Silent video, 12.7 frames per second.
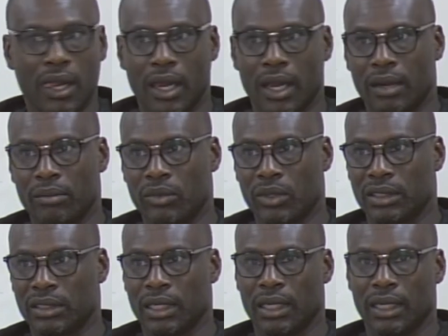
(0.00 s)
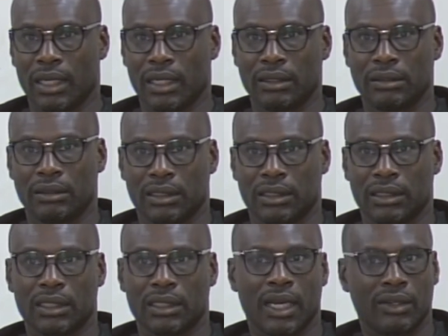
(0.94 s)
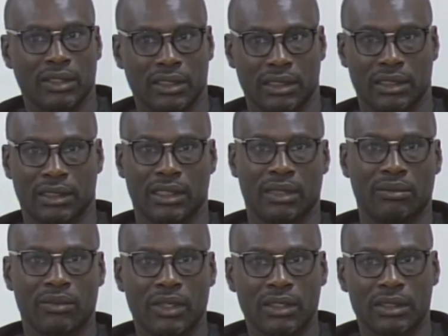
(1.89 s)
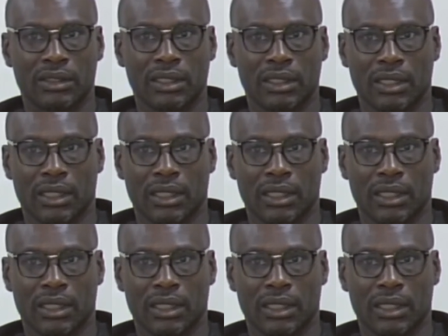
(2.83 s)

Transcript: But this is how the system works.